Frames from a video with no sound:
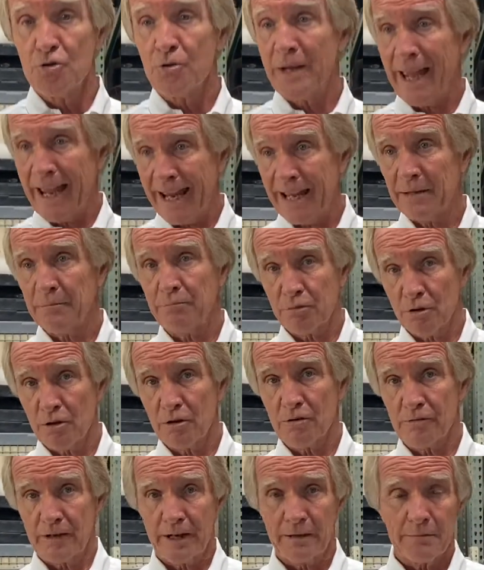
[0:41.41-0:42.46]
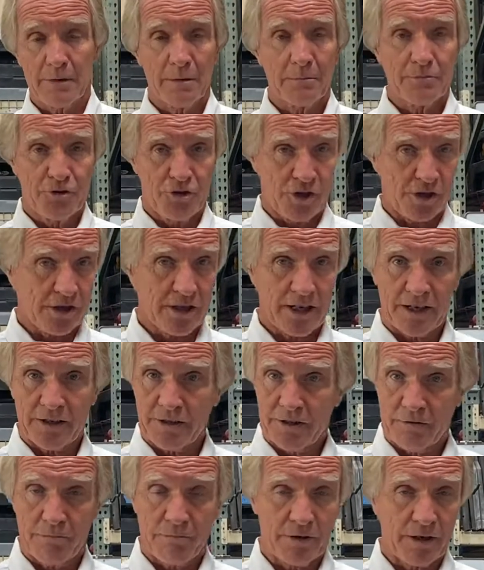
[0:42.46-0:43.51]
can program them just like
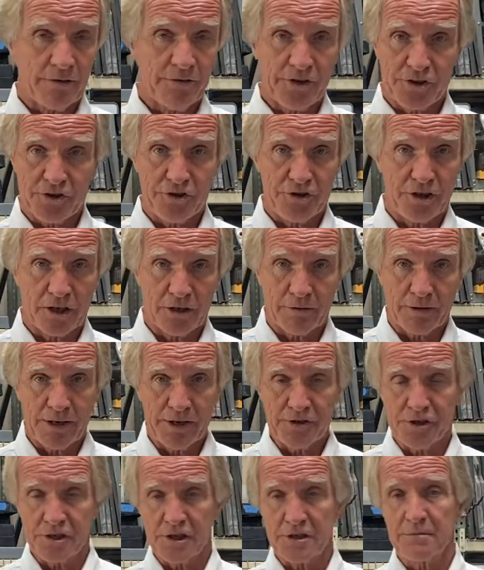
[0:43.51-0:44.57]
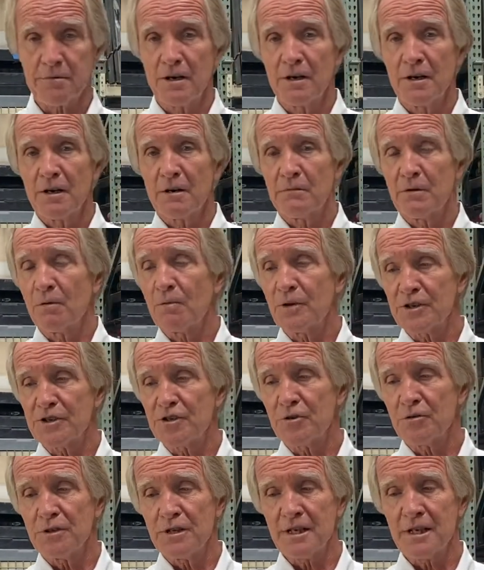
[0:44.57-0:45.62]
the previous generations, but what's
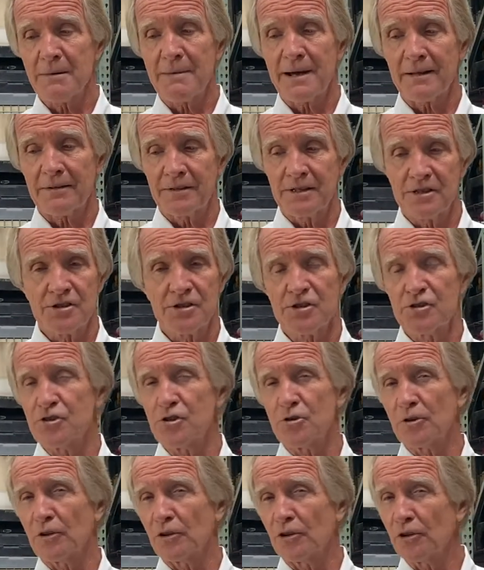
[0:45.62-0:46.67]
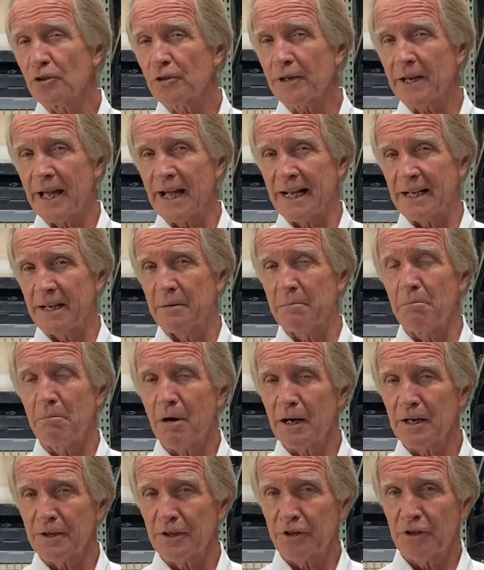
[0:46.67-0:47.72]
unique about this is you can look at it,
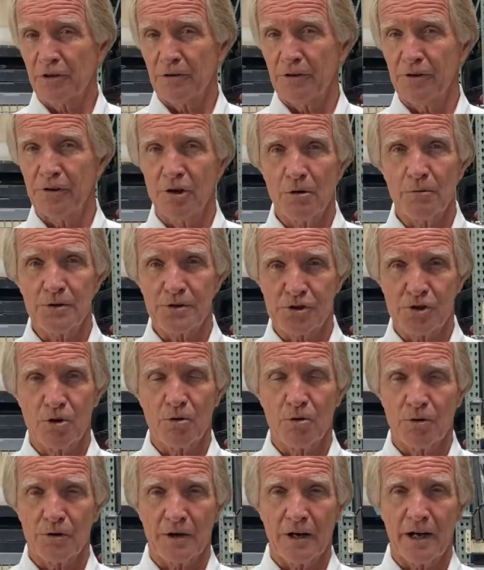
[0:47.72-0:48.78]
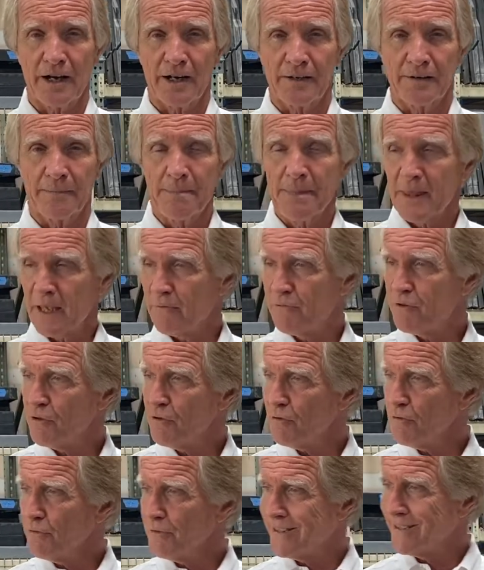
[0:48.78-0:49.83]
monitor, and know what's going on. If
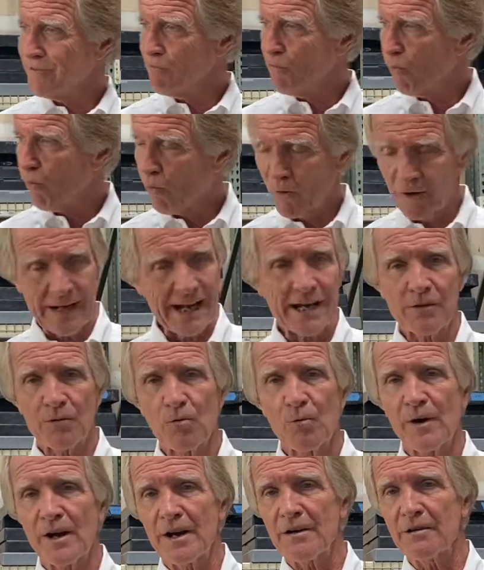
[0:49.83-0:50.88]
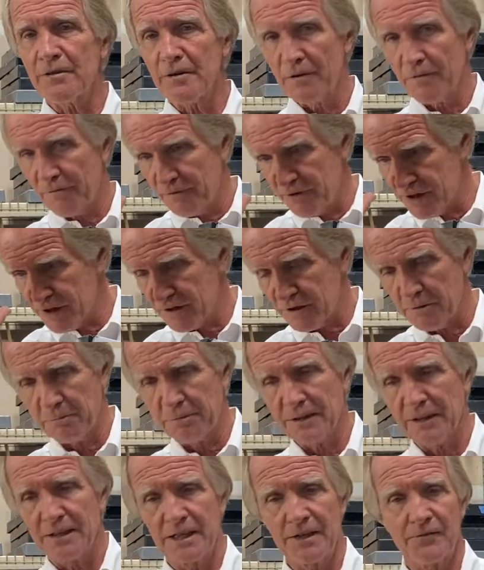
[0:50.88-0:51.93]
you were not aware or just
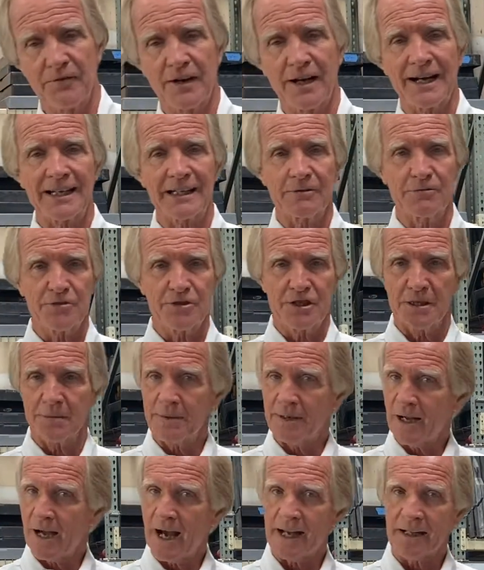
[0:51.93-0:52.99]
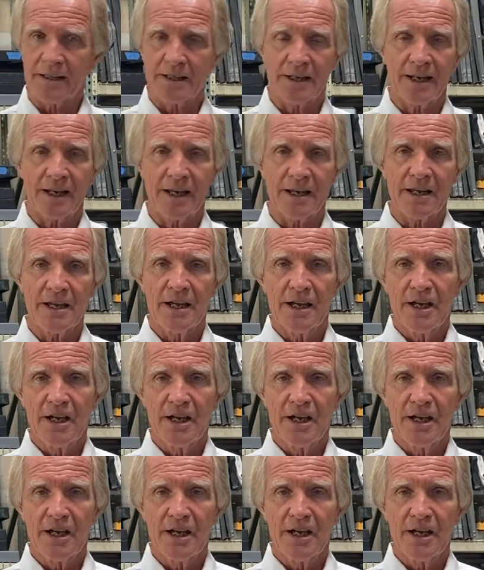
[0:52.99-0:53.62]
completely forgot it was going to be hot today,